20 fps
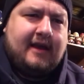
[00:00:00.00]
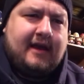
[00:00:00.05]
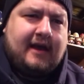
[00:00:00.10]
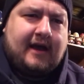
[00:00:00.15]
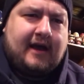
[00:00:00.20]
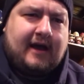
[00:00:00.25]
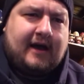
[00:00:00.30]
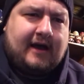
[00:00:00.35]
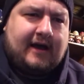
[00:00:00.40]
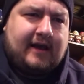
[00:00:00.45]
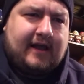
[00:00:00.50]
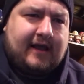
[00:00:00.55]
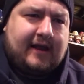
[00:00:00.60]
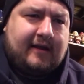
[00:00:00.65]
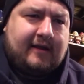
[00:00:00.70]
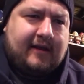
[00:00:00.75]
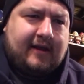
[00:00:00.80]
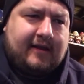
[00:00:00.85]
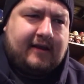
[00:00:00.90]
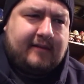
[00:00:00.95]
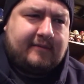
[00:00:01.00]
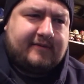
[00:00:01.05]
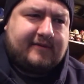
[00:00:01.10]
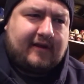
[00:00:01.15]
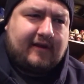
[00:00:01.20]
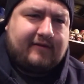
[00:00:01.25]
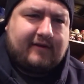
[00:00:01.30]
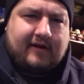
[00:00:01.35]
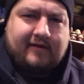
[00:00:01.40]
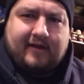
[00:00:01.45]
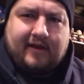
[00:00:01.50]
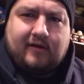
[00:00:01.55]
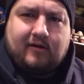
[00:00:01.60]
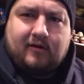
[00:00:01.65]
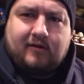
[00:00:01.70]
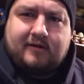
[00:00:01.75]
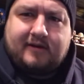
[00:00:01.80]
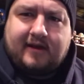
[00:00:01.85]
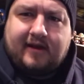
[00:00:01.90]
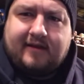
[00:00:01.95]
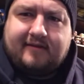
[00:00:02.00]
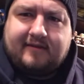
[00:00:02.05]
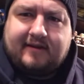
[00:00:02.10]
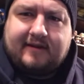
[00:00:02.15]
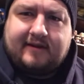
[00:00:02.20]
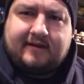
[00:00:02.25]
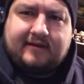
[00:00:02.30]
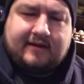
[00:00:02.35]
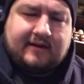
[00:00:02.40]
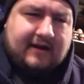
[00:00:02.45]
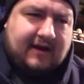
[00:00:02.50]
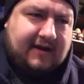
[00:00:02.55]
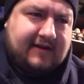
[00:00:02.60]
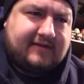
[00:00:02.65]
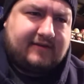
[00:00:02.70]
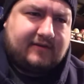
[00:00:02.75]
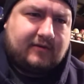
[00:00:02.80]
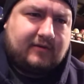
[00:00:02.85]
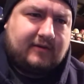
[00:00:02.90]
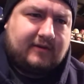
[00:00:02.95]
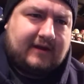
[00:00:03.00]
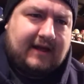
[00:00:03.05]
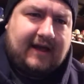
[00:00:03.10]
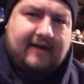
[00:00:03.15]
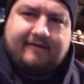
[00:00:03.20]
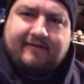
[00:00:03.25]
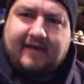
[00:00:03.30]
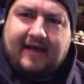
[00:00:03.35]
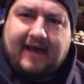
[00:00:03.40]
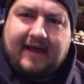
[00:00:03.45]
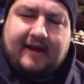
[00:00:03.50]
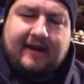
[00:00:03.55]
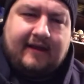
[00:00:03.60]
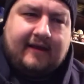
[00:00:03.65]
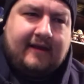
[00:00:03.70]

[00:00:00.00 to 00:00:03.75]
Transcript: in himself, and I think all kids in high school have that.